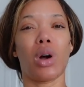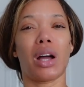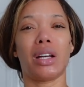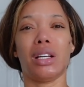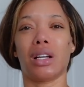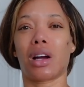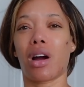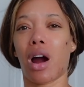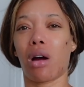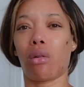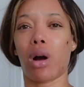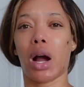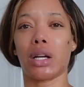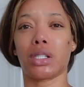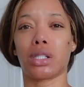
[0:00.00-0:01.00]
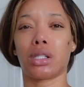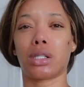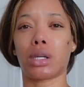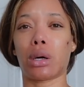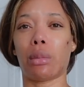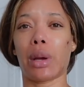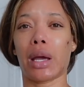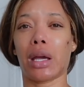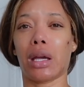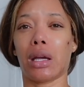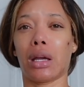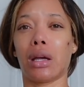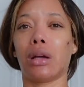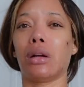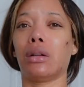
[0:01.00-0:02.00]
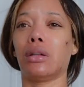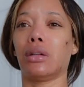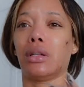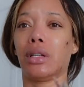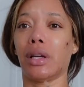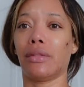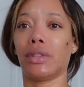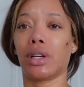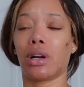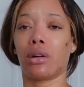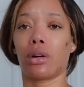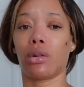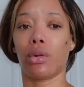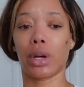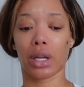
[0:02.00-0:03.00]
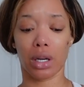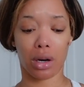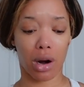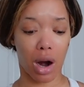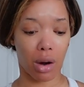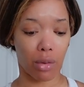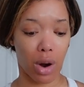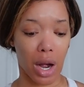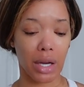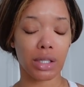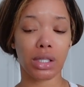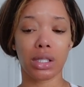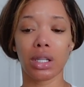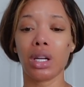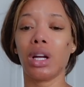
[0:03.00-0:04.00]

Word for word: I need a car wash so bad. Definitely gonna go and get a car wash.